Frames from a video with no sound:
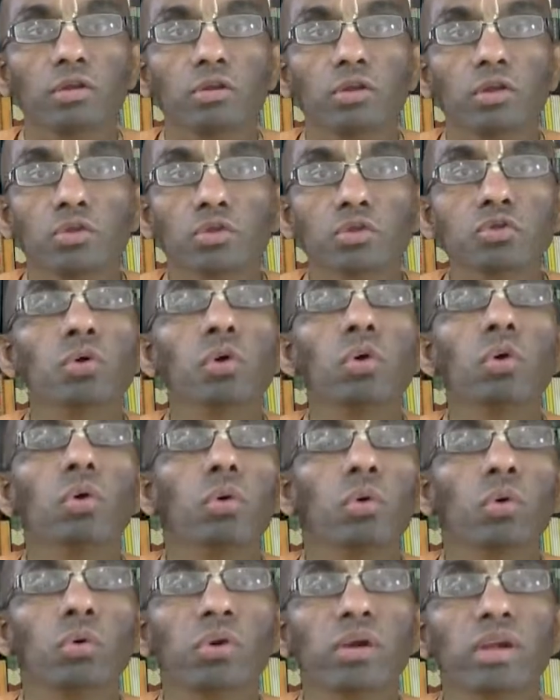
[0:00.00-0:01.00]
The
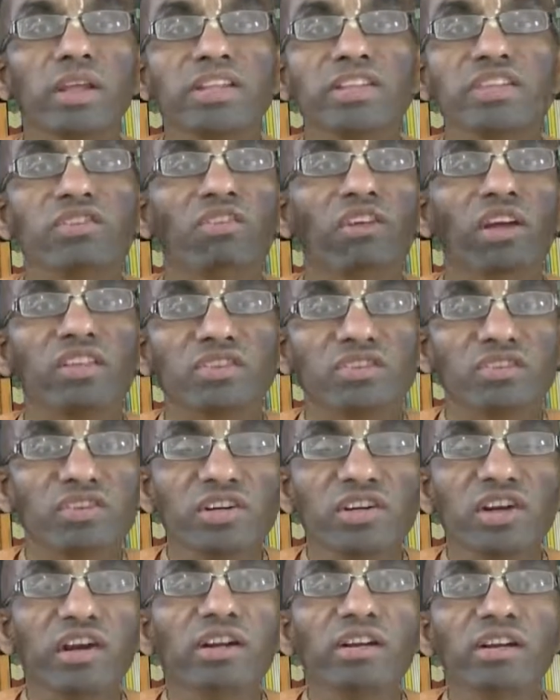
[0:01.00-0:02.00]
soul is
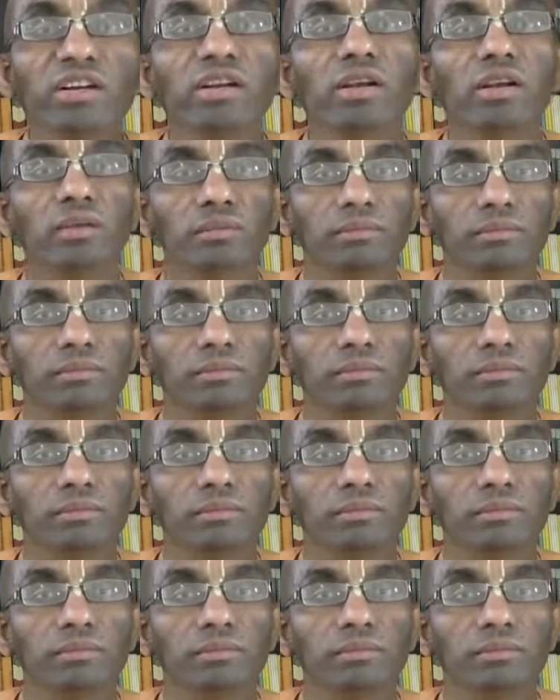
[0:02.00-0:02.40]
transcendental.